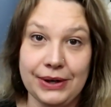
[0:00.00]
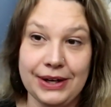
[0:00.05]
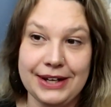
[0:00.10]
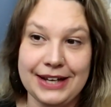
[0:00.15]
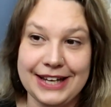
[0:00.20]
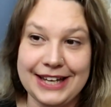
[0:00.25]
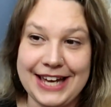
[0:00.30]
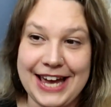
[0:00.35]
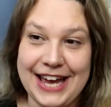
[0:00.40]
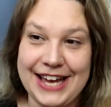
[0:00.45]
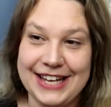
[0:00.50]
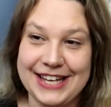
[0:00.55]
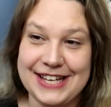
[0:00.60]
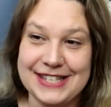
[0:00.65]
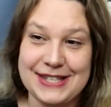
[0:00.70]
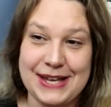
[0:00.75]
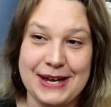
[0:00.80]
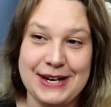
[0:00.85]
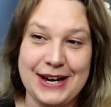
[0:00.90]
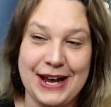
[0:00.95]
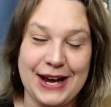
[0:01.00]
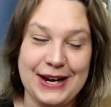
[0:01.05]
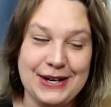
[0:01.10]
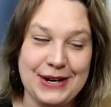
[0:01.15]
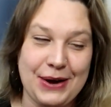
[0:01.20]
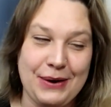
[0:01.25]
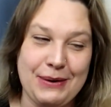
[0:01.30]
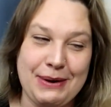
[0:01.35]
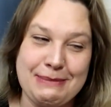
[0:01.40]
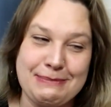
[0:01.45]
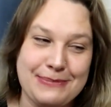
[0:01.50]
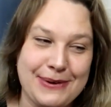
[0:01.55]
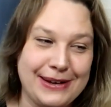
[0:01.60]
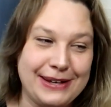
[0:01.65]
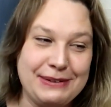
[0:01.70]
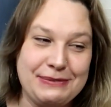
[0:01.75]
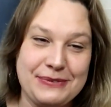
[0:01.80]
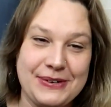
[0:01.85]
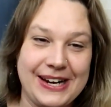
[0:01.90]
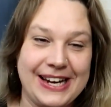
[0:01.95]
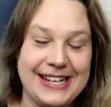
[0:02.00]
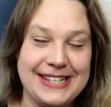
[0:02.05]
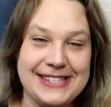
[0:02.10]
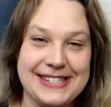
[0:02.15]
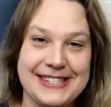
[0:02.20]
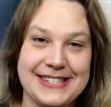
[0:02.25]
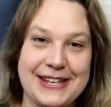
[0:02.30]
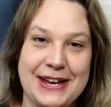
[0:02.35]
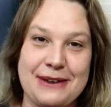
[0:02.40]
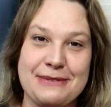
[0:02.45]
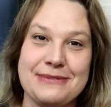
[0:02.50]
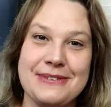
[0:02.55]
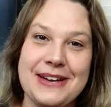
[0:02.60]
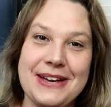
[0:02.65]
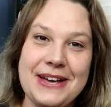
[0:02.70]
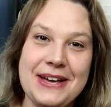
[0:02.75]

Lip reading: because I know I'm probably forgetting stuff.